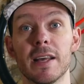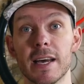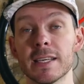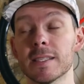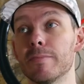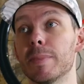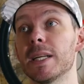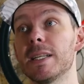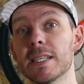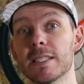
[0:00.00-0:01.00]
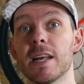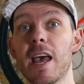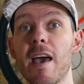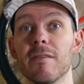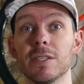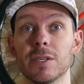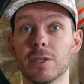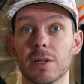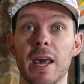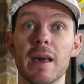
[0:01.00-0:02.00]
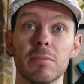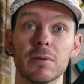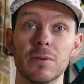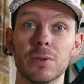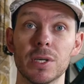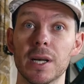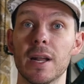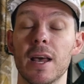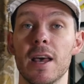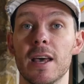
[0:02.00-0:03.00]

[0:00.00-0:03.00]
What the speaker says: yes, but it doesn't have internal cable routing,